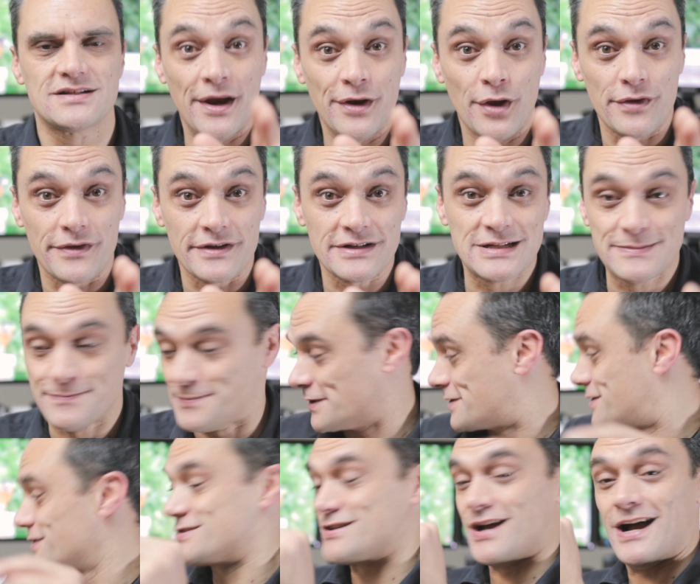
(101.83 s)
I know this
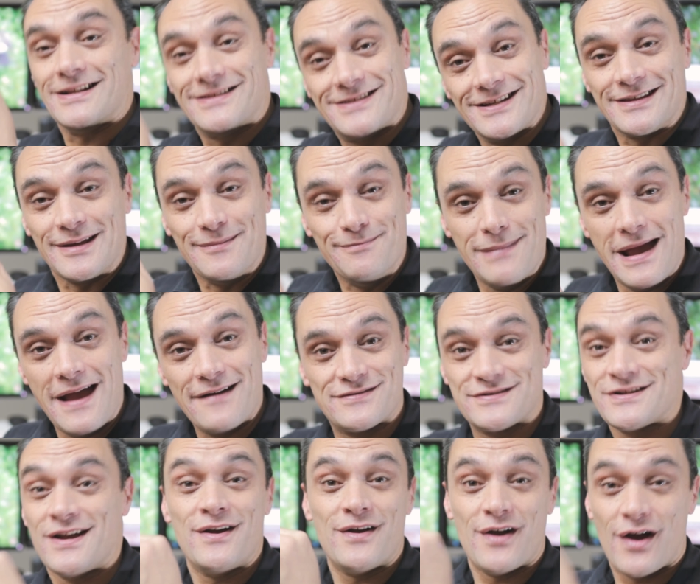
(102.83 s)
because I did the
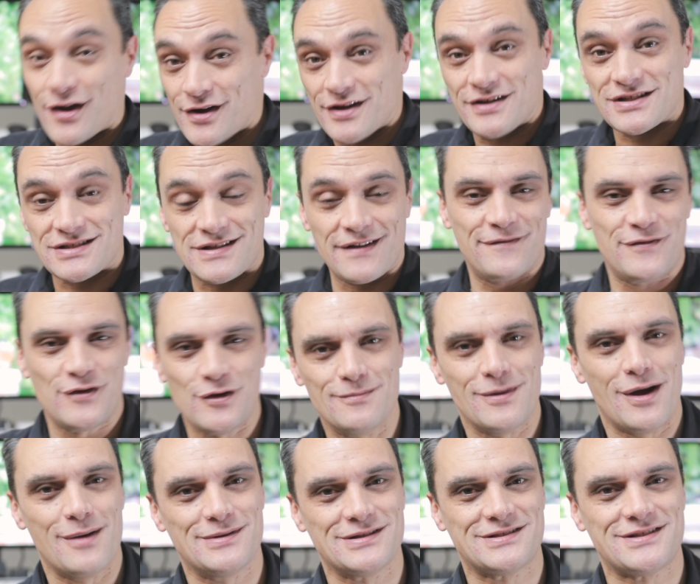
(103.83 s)
maths only just a few
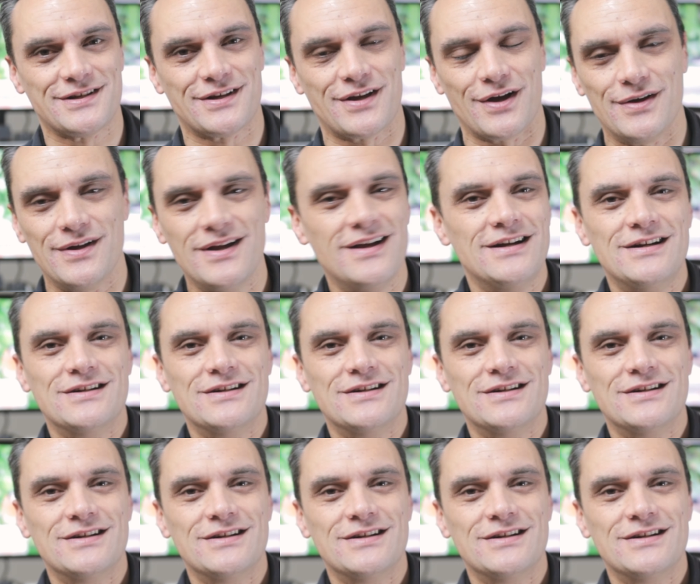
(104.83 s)
moments ago.